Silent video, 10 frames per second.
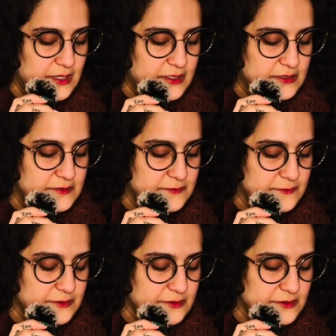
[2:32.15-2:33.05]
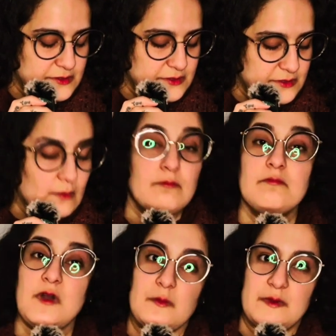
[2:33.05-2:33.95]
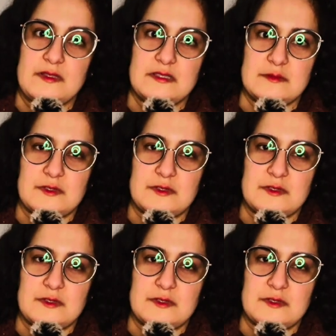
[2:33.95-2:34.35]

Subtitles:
a different moment,